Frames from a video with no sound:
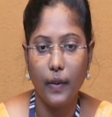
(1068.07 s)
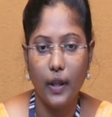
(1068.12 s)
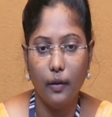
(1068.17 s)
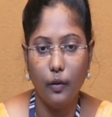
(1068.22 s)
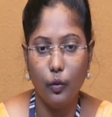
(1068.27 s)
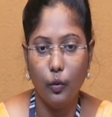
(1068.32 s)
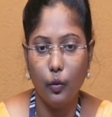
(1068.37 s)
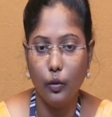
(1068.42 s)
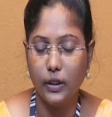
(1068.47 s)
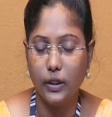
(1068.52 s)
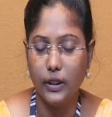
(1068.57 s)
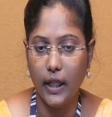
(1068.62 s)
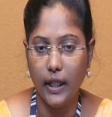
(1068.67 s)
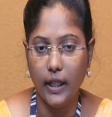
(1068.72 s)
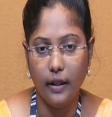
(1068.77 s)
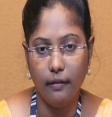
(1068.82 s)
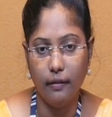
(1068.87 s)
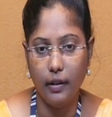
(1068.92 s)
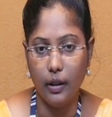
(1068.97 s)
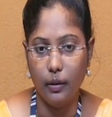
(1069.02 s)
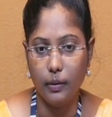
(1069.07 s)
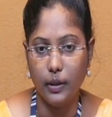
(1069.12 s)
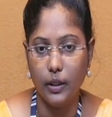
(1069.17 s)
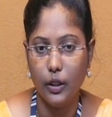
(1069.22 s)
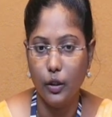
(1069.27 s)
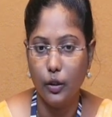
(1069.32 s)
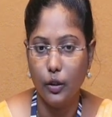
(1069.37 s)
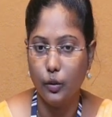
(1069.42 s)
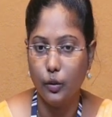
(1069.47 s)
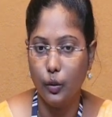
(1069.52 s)
nodes are available.
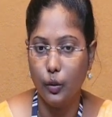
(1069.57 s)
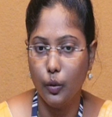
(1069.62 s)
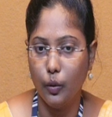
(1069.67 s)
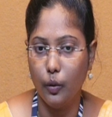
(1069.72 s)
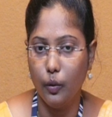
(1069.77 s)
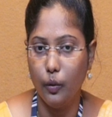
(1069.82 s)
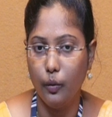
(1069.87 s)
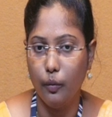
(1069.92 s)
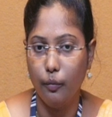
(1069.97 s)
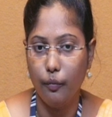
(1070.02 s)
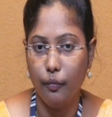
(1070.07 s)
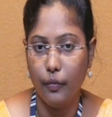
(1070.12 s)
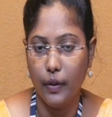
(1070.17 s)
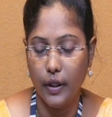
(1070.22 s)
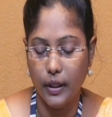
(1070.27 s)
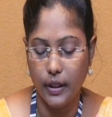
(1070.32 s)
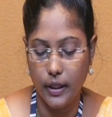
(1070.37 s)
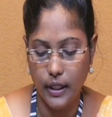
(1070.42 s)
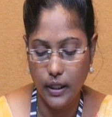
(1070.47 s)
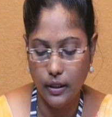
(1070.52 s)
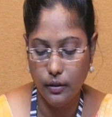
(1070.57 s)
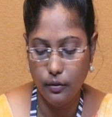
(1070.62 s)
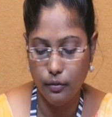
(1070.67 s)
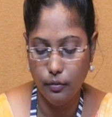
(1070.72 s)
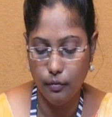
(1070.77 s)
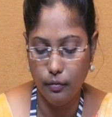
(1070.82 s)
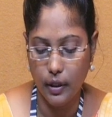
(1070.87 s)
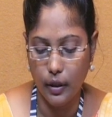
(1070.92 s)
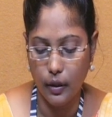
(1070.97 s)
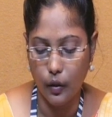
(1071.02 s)
So this
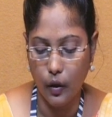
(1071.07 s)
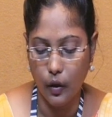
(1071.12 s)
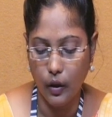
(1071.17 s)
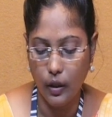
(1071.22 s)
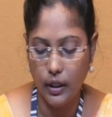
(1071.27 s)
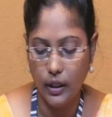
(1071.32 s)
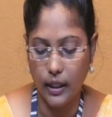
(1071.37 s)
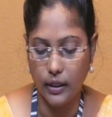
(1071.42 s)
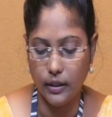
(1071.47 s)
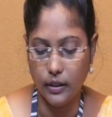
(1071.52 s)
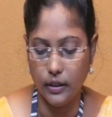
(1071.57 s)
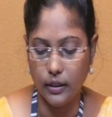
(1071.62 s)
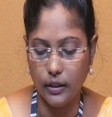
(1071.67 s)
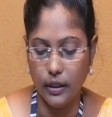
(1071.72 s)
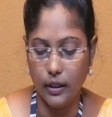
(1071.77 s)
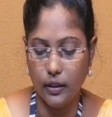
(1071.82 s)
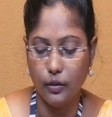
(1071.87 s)
will not consider.